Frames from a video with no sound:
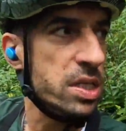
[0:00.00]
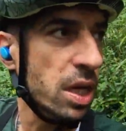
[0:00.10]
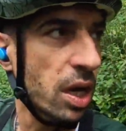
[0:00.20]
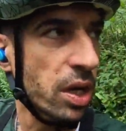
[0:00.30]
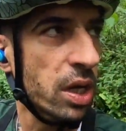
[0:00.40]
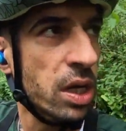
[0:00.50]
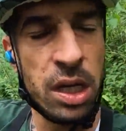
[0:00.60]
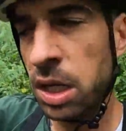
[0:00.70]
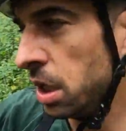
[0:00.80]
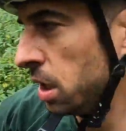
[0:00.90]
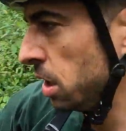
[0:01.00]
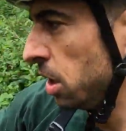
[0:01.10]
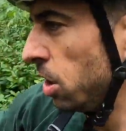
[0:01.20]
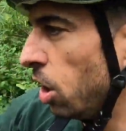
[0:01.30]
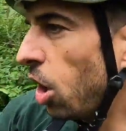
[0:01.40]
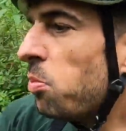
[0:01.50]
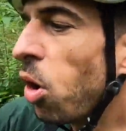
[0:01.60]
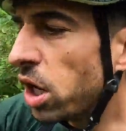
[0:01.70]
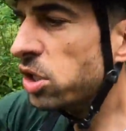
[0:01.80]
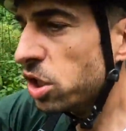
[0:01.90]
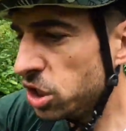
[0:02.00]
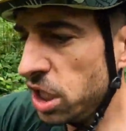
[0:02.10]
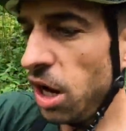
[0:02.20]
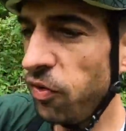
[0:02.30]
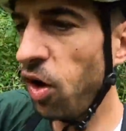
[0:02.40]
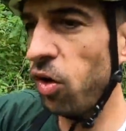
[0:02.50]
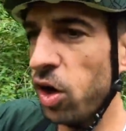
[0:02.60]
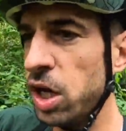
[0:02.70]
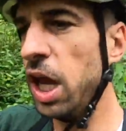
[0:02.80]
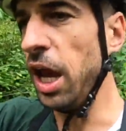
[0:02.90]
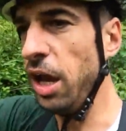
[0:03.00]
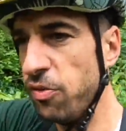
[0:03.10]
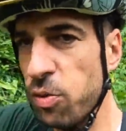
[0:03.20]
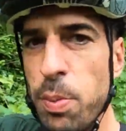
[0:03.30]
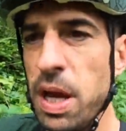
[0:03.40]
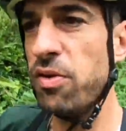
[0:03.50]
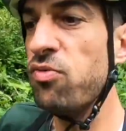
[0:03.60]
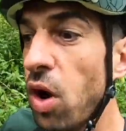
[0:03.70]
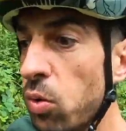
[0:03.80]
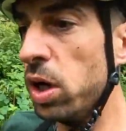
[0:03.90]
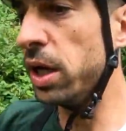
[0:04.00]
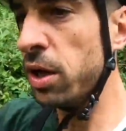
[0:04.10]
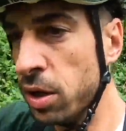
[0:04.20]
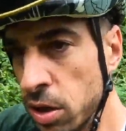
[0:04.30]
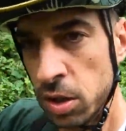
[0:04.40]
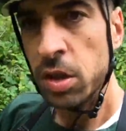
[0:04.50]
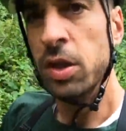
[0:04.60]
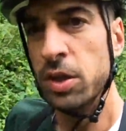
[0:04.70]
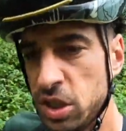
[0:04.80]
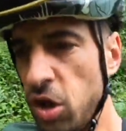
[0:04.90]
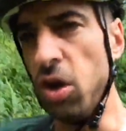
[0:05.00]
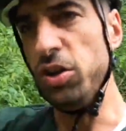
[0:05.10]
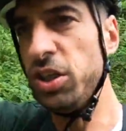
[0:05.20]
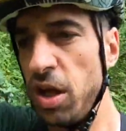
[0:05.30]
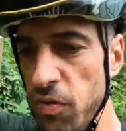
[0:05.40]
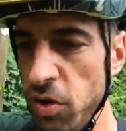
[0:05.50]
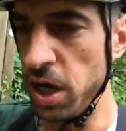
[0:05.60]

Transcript: So I might just see how far I can get from a bit of a rolling start just over